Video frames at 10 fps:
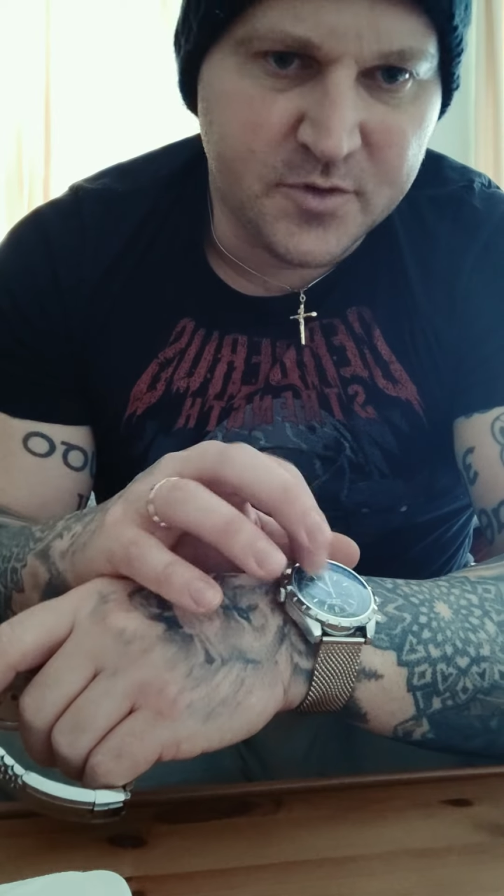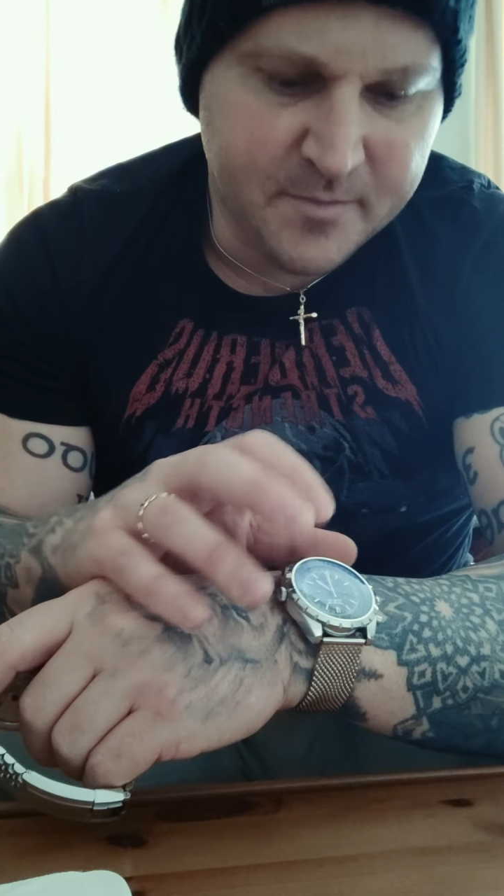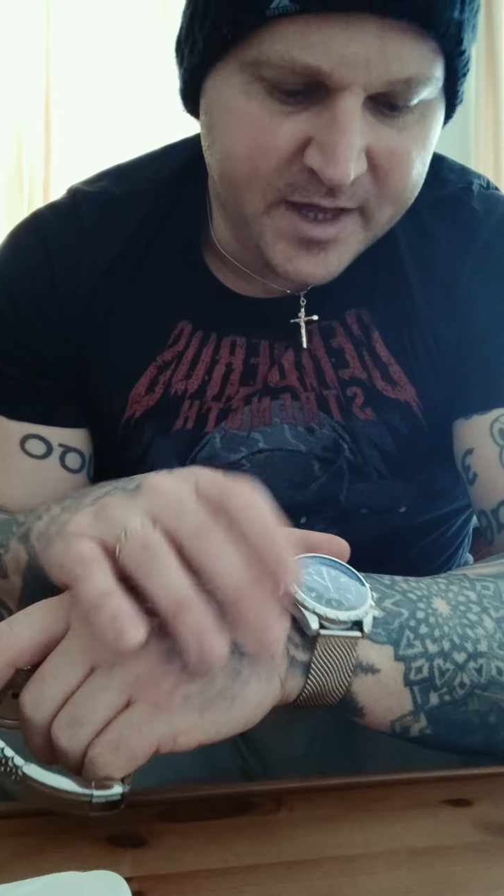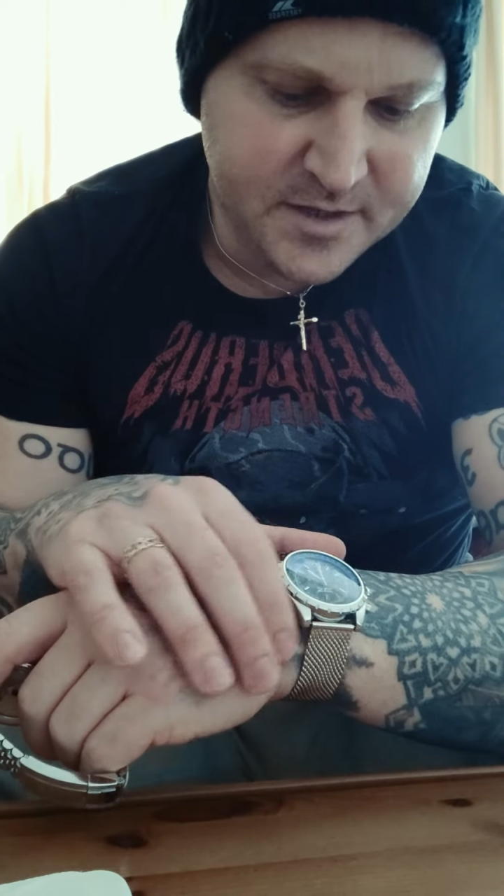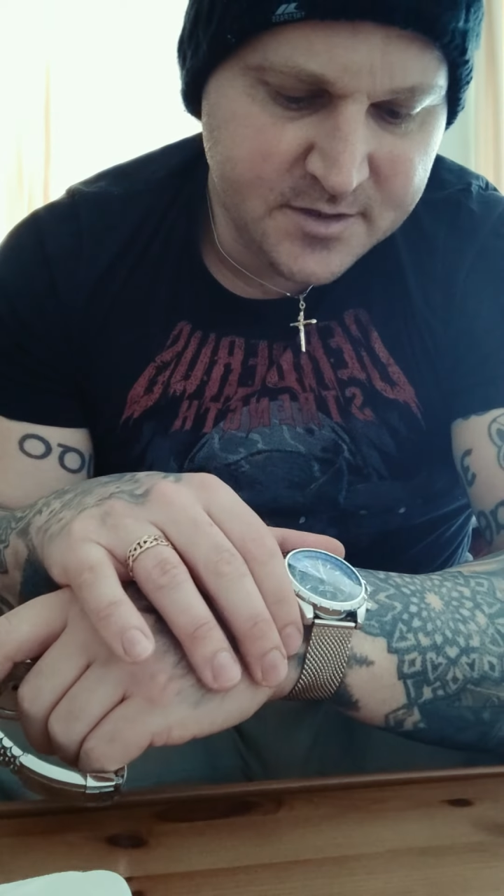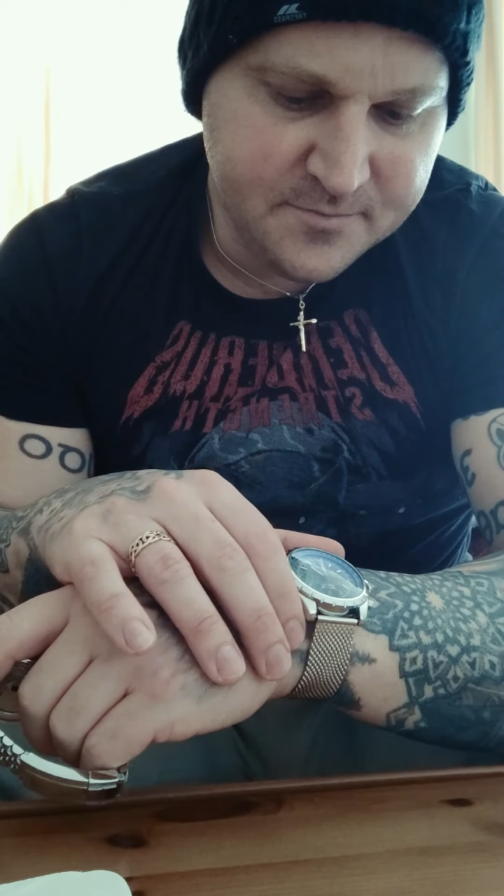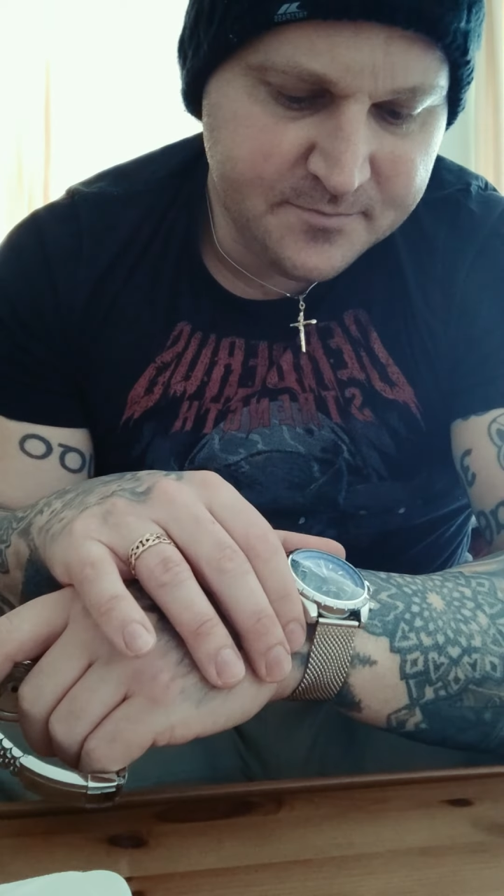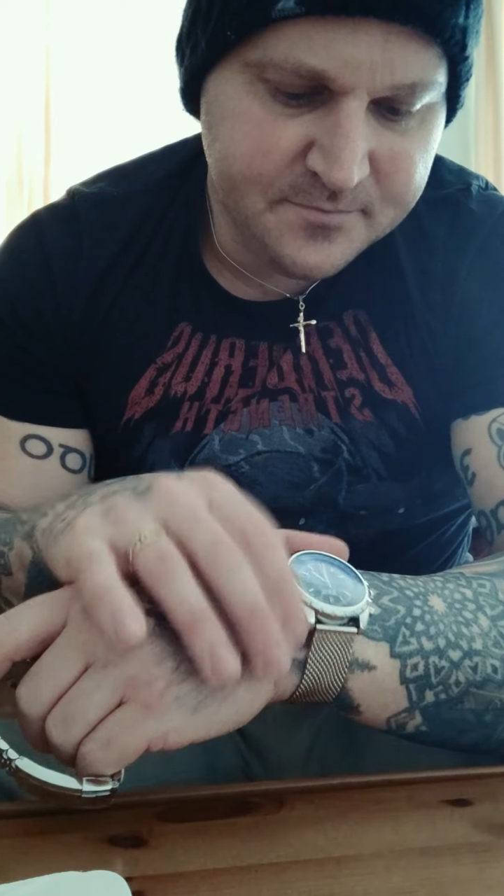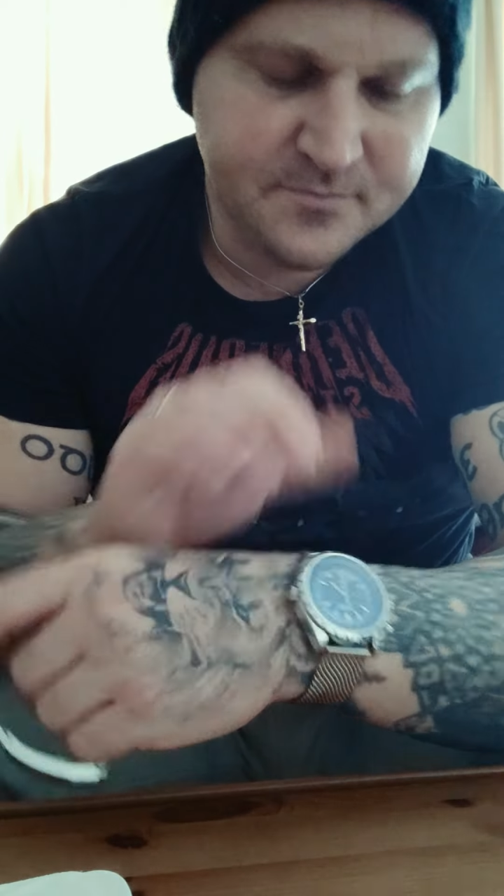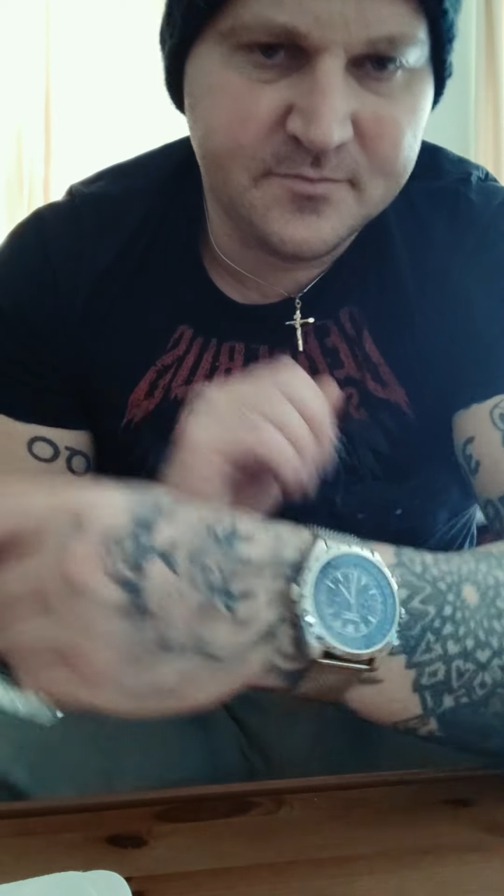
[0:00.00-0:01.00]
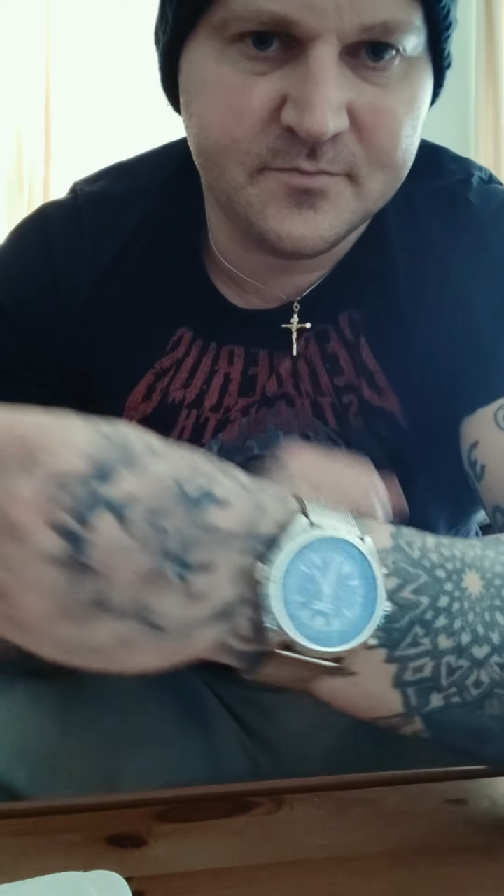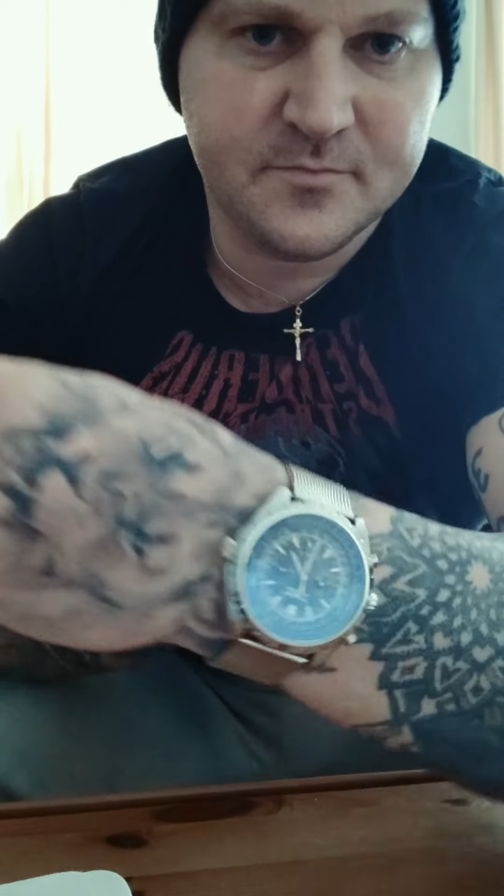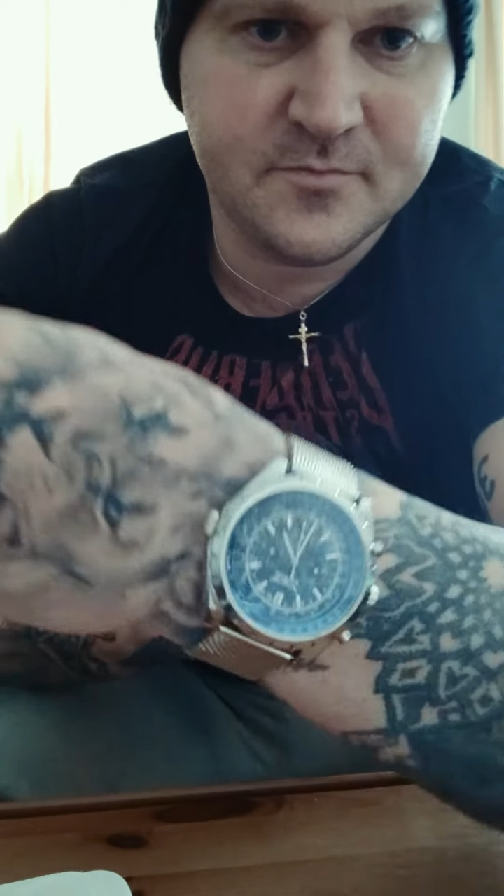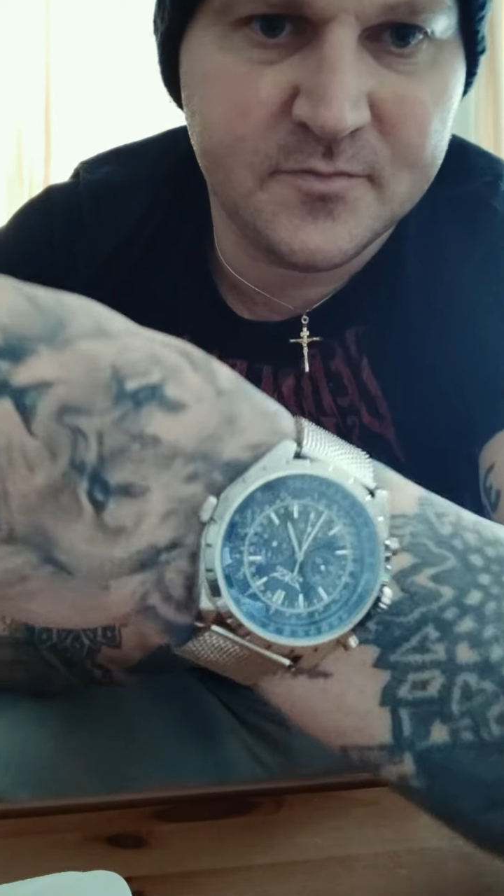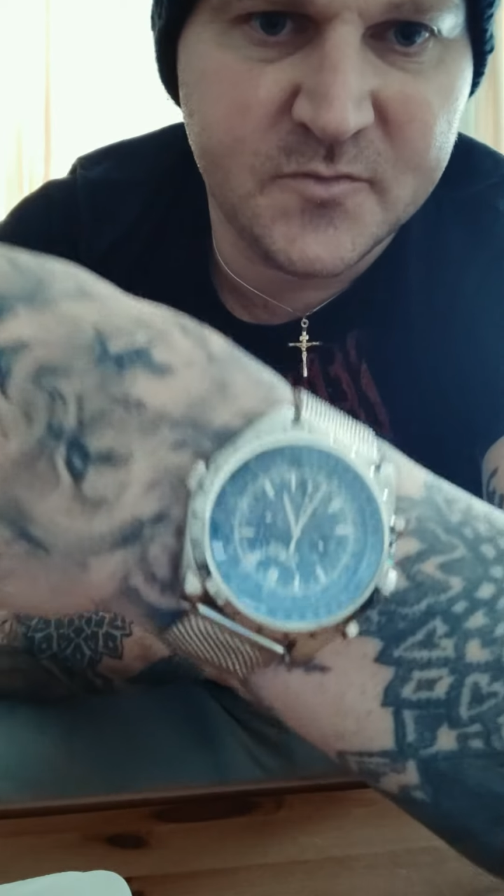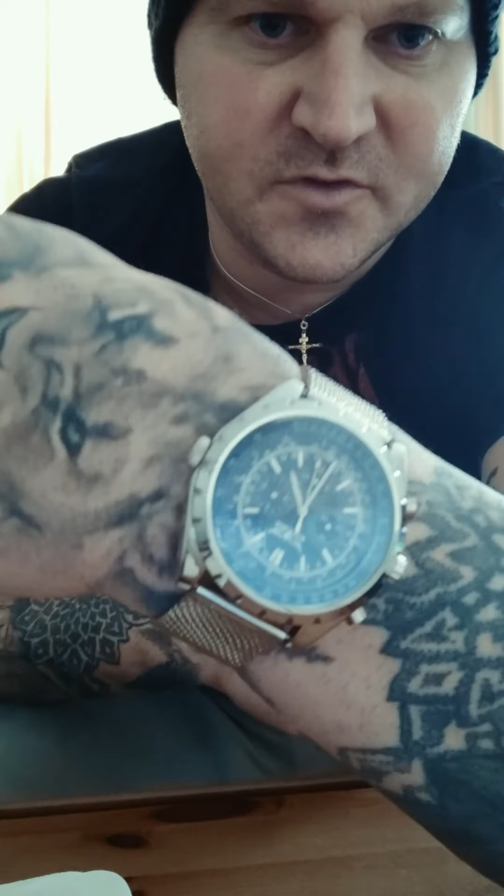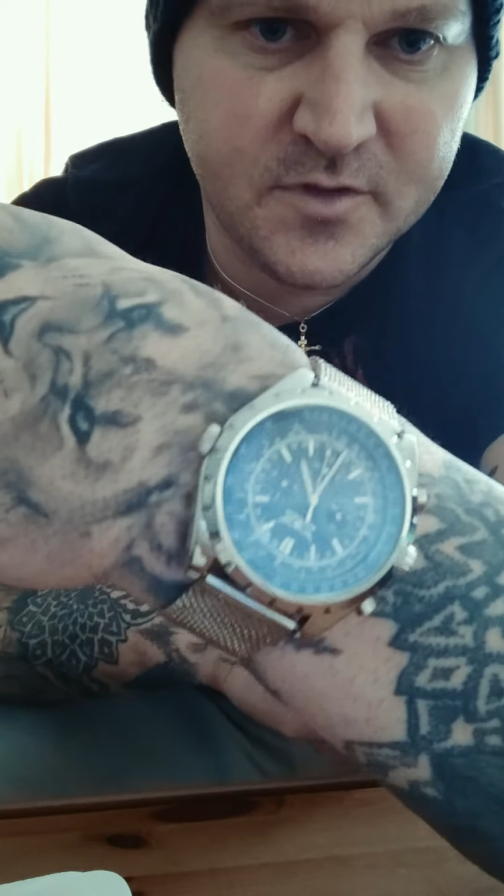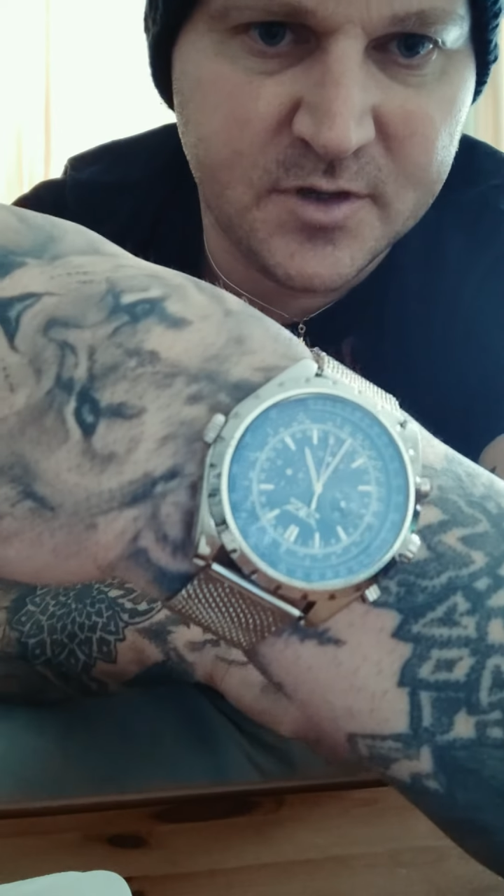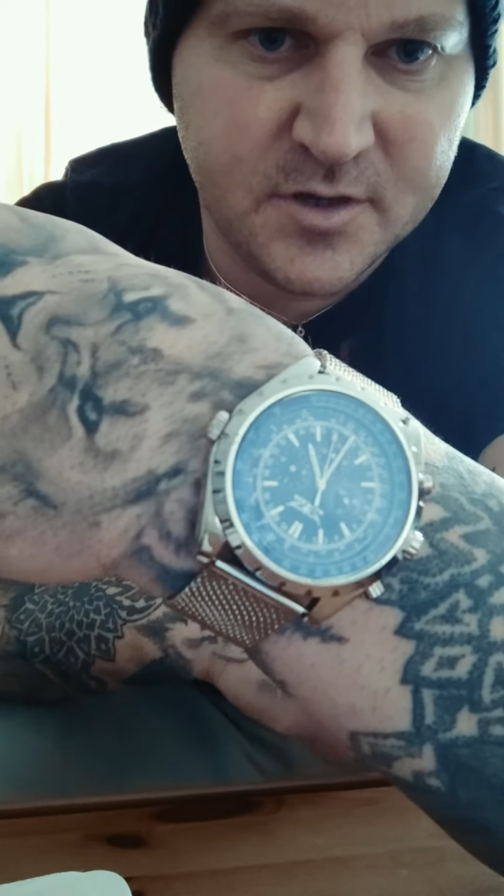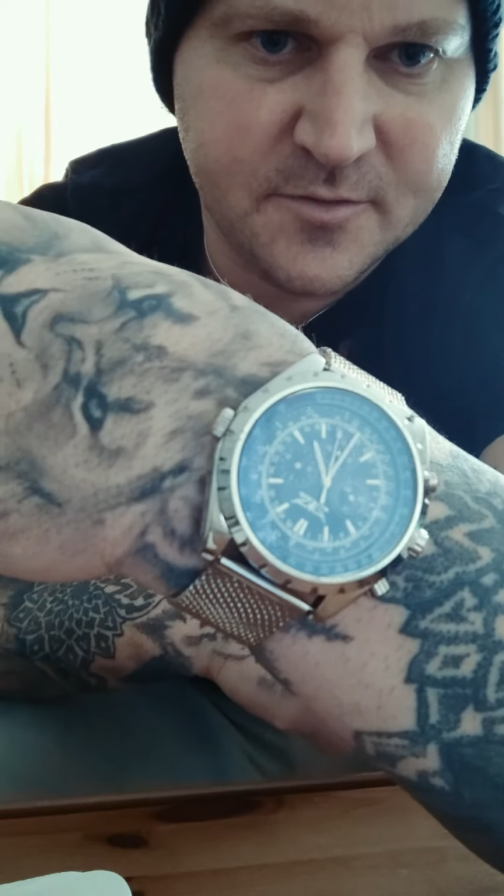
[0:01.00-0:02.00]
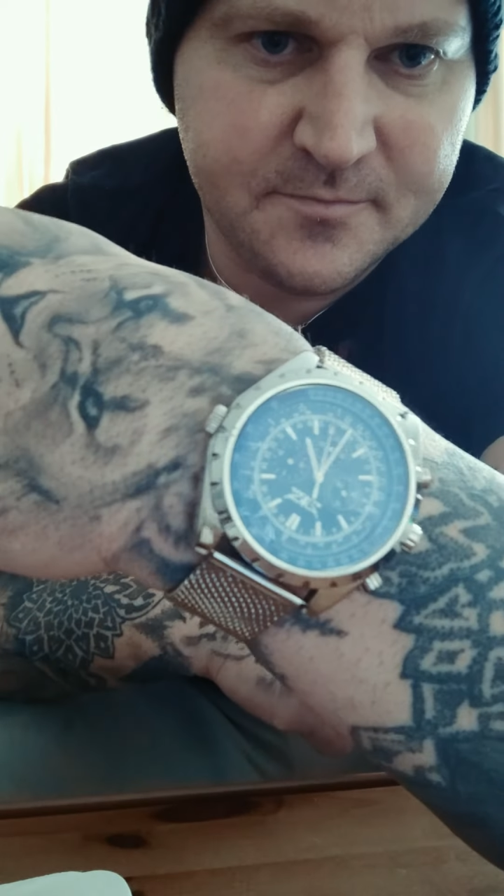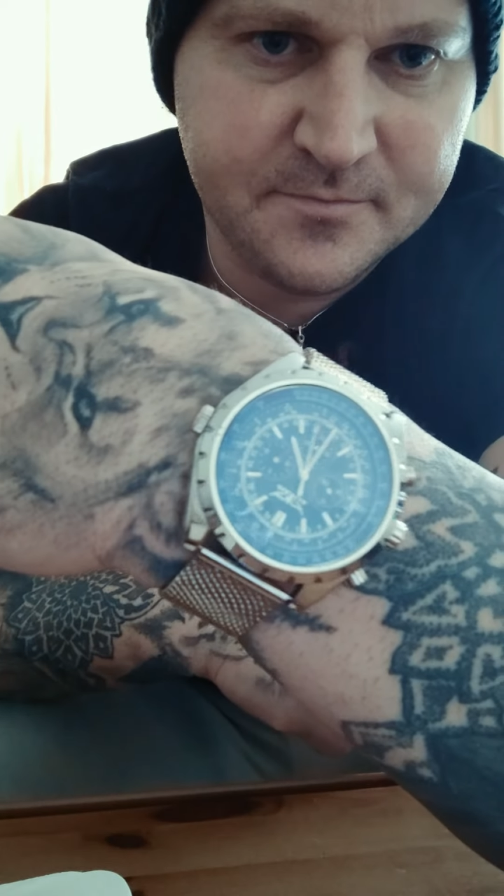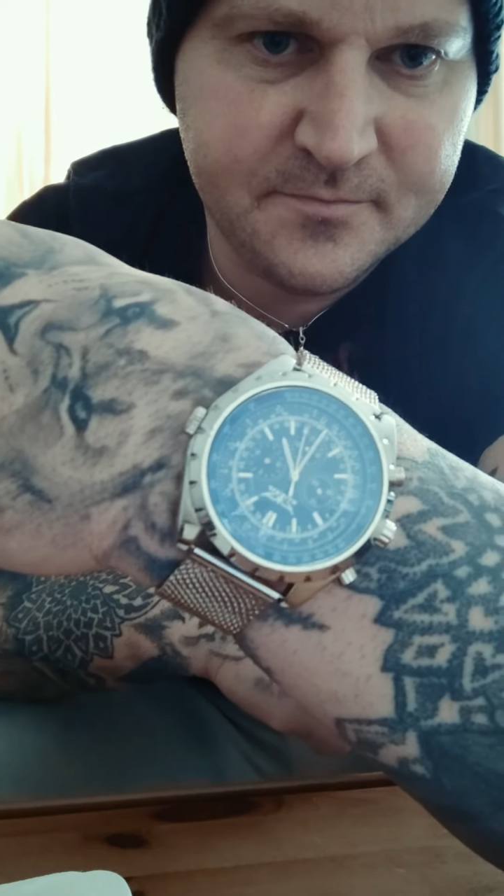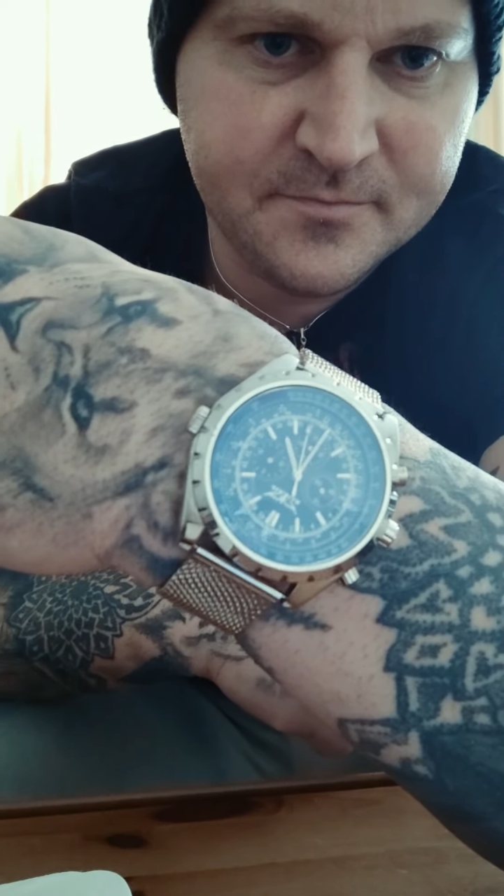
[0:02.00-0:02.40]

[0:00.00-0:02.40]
automatic. So there you go.